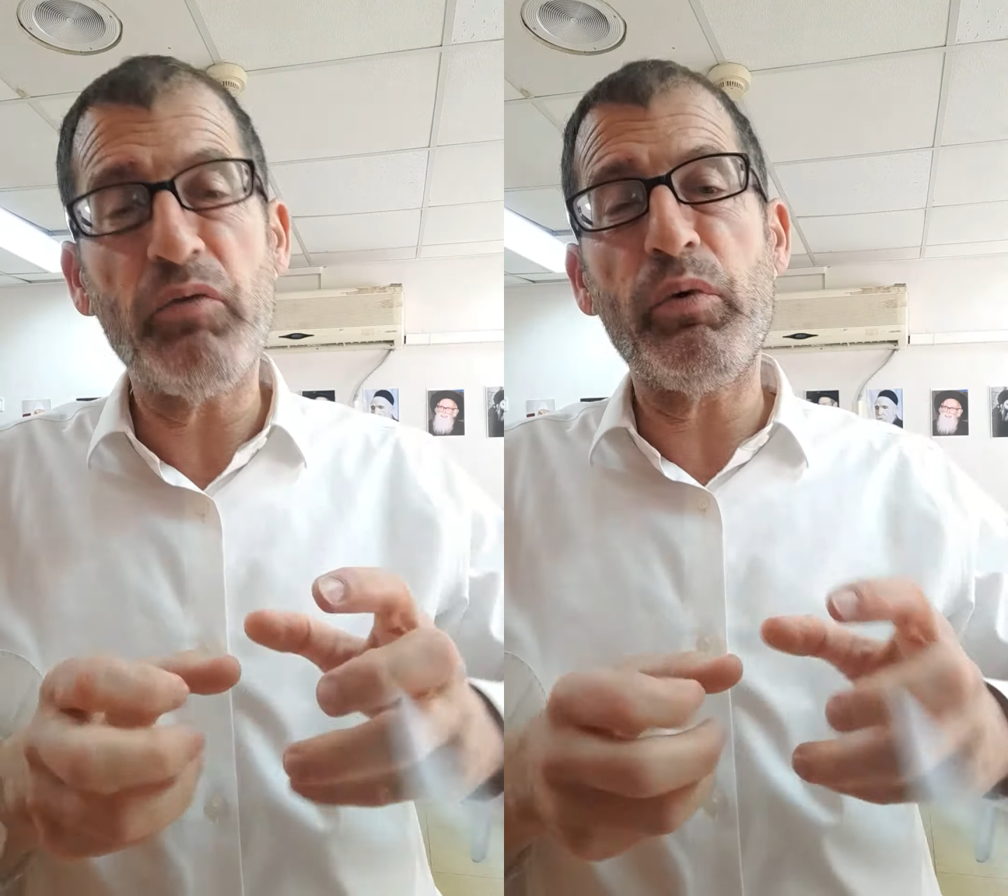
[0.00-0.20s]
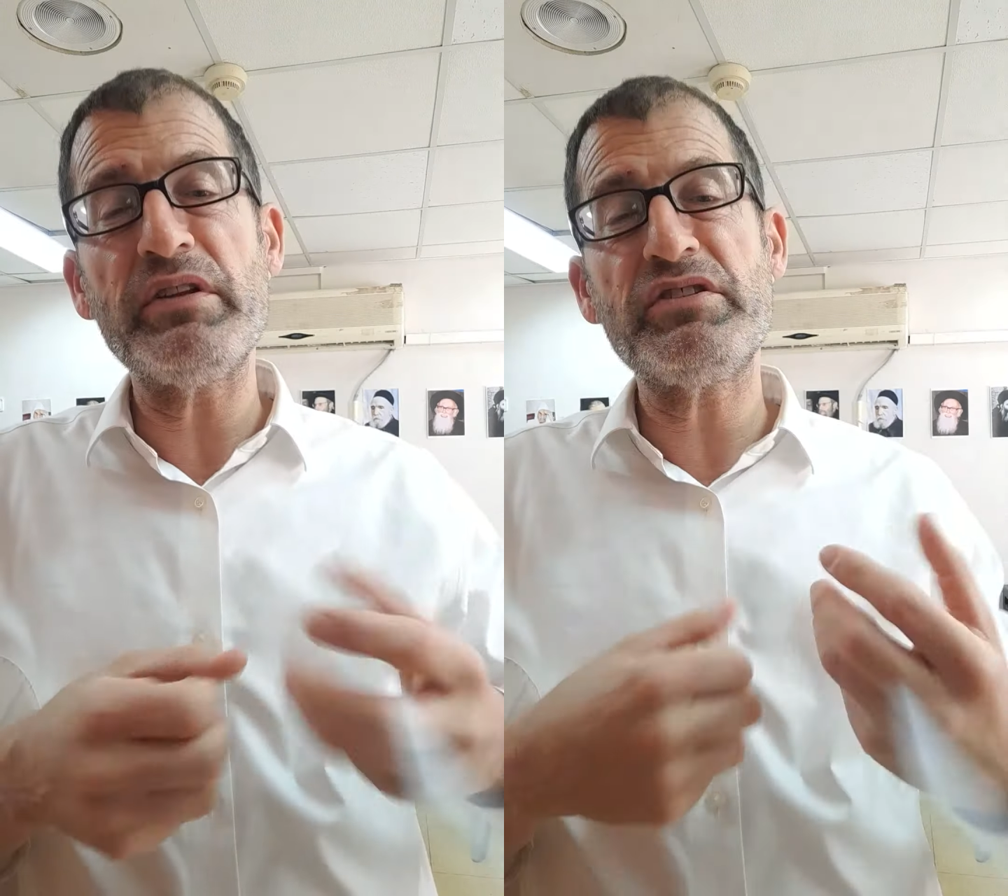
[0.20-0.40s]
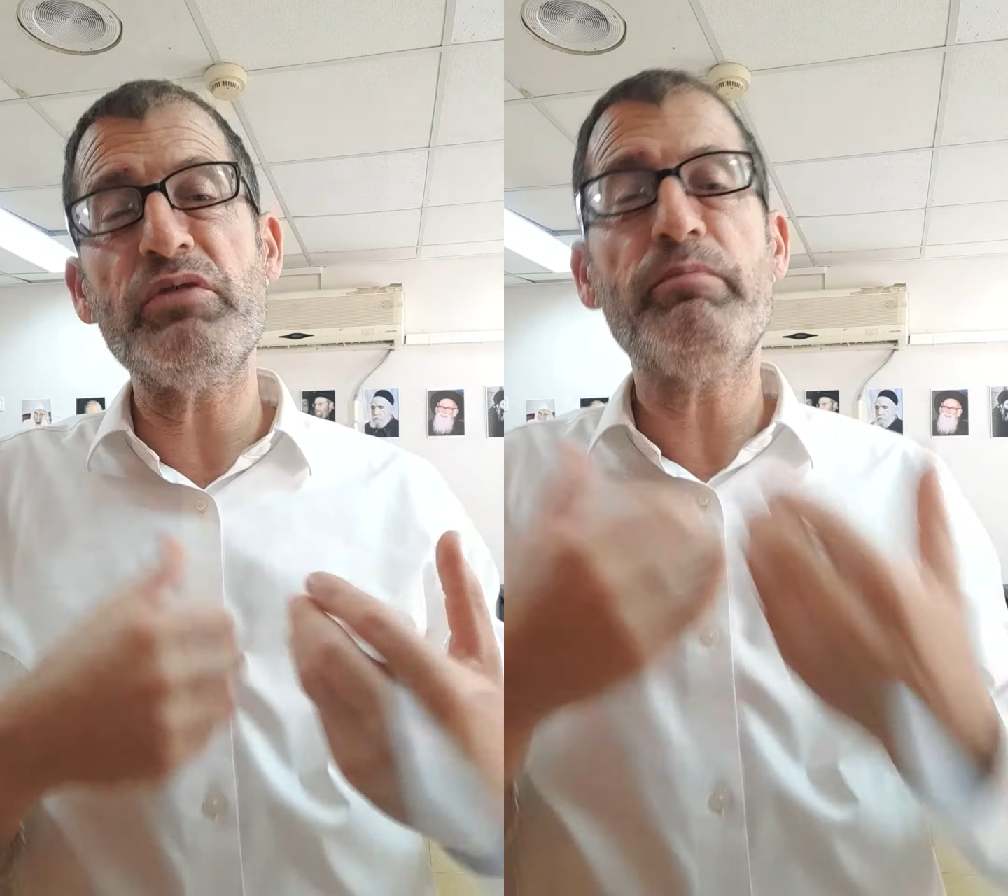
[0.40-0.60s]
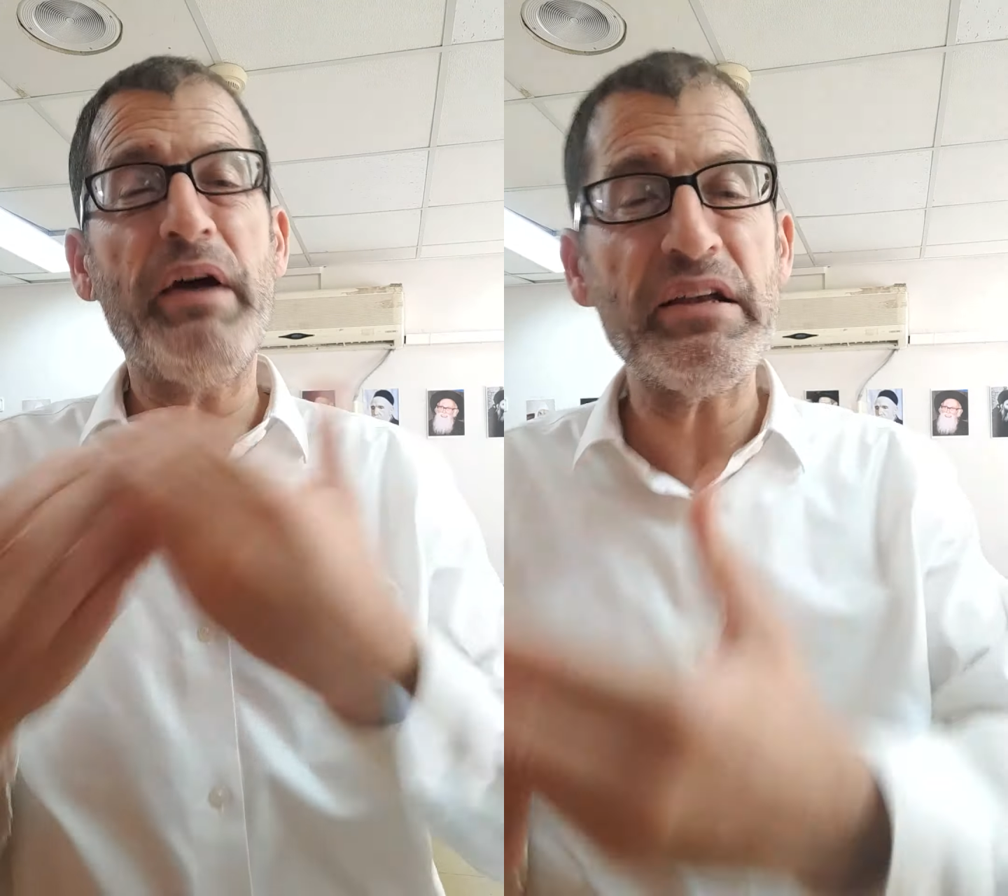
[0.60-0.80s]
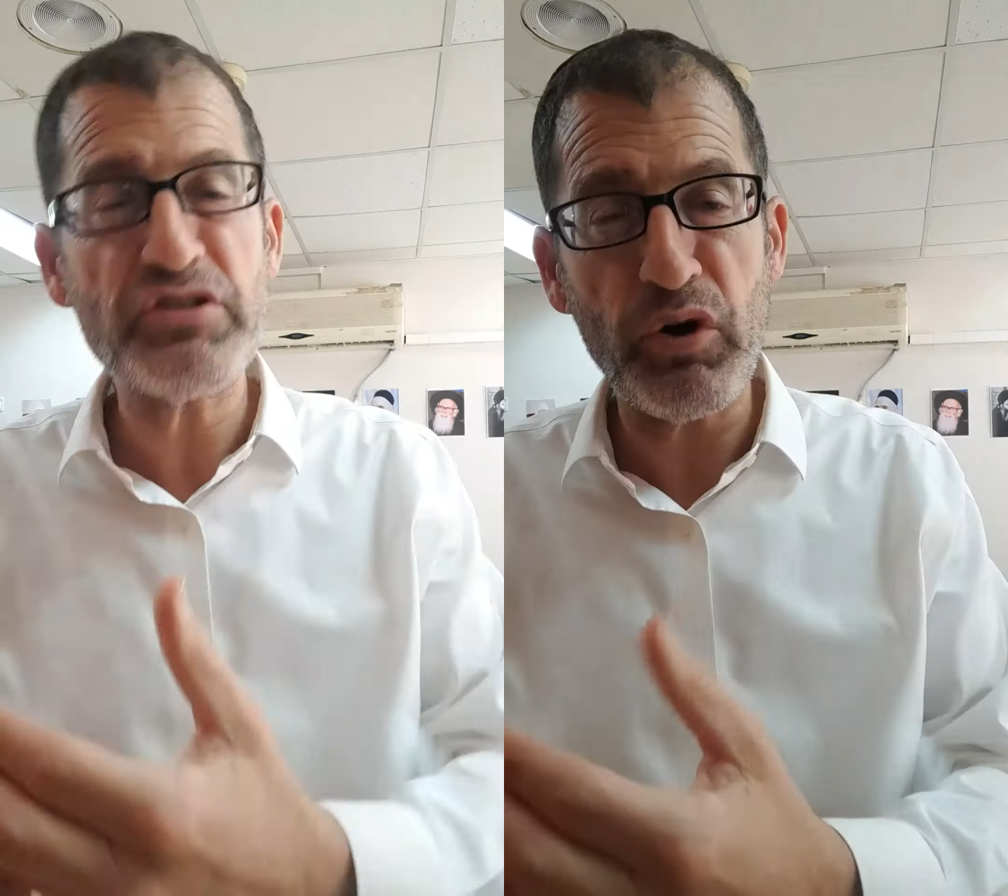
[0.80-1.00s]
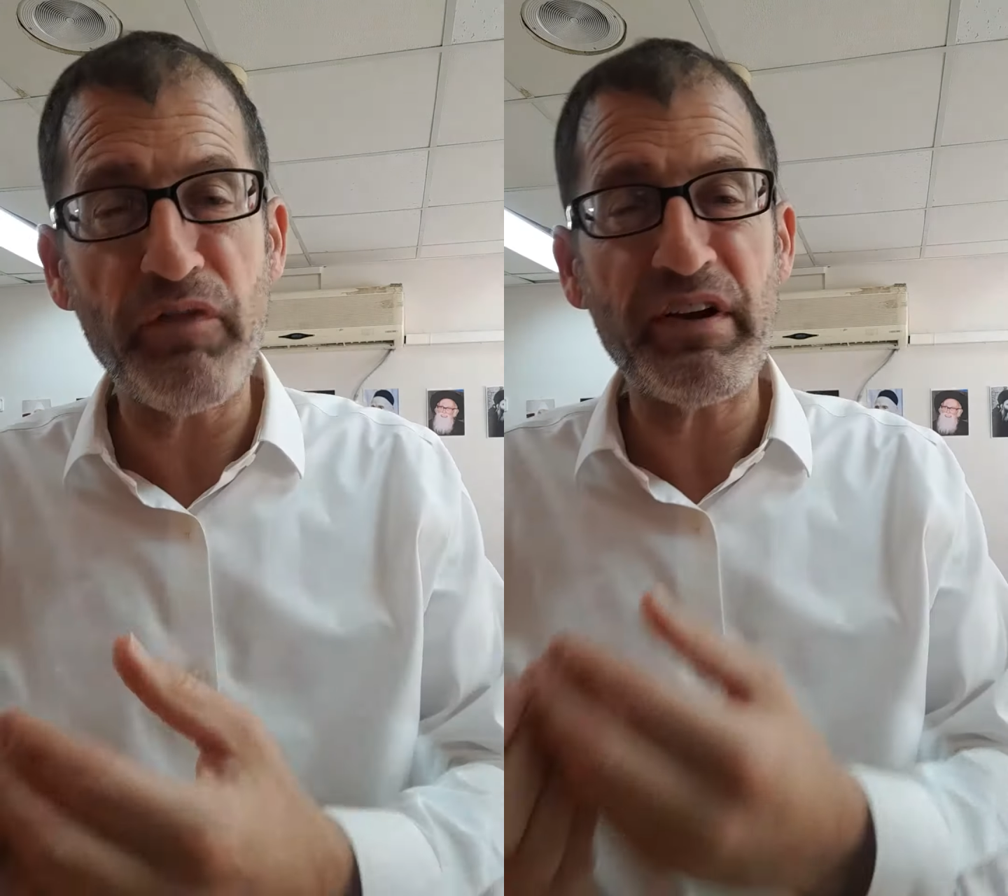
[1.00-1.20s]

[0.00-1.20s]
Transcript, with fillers: once you bench over